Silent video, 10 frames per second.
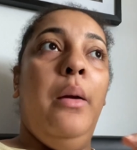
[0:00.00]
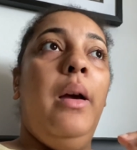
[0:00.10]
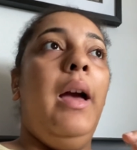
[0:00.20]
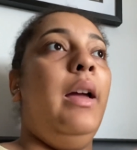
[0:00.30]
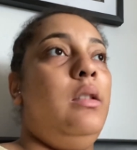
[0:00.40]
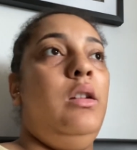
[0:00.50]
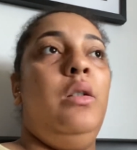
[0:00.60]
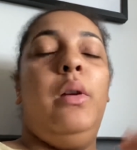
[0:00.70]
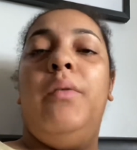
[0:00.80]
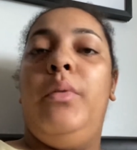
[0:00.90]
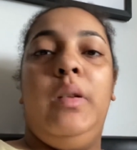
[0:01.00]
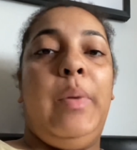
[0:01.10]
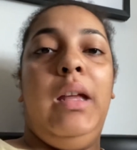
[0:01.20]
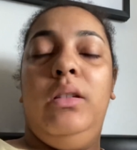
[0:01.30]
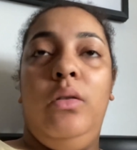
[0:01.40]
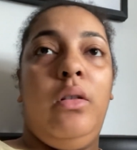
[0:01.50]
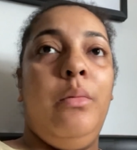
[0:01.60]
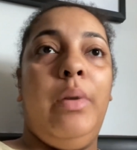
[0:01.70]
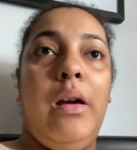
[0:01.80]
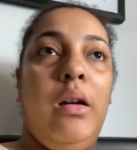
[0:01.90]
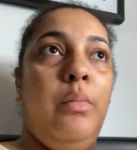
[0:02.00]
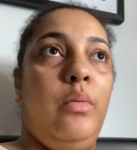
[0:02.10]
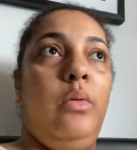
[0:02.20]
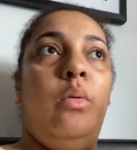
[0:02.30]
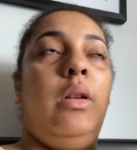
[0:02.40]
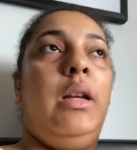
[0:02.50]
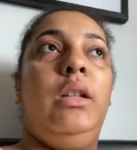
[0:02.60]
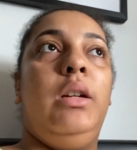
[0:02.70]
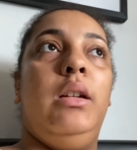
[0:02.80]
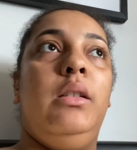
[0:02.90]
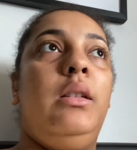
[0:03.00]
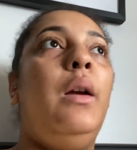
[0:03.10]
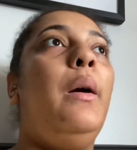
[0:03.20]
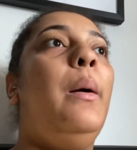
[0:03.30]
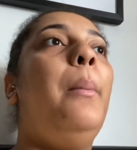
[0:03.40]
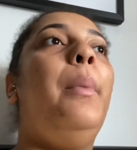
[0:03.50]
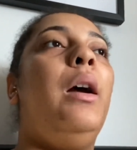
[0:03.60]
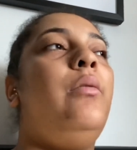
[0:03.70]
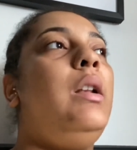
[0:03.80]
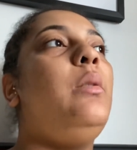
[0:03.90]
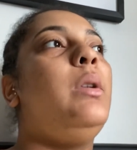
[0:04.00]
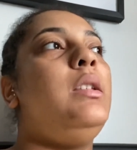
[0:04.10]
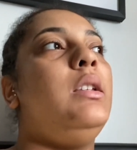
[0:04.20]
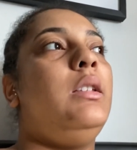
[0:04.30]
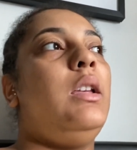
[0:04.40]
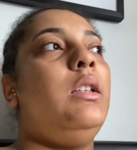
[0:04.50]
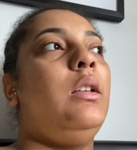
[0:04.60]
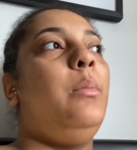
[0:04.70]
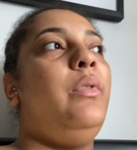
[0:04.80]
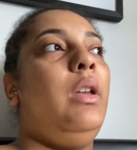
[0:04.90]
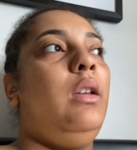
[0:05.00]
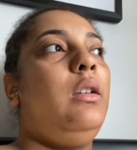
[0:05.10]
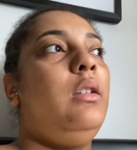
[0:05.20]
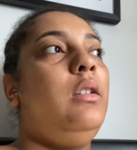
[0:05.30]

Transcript: And, you know, everyone's pain's not comparable and all of that jazz. But I really wanted to say something.